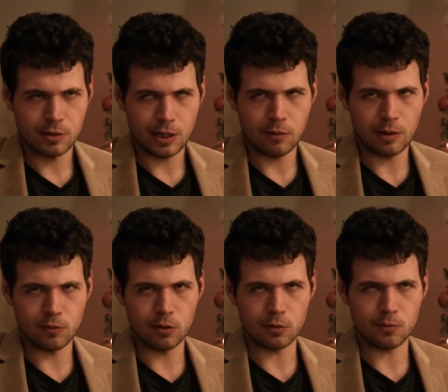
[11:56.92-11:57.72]

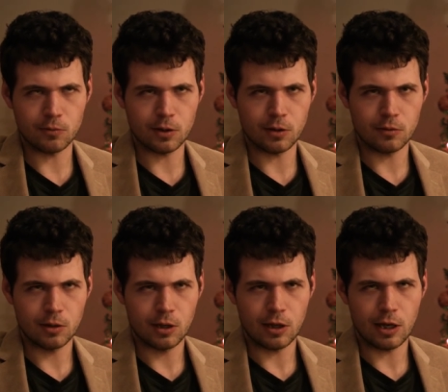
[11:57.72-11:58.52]
However,
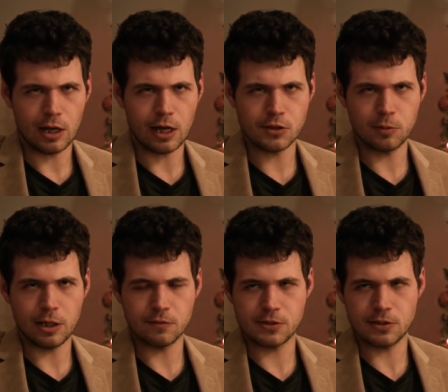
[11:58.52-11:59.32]
as we
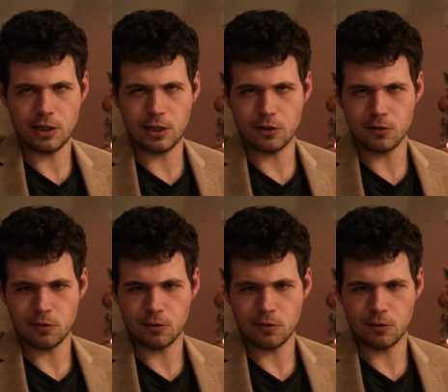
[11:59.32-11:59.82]
have seen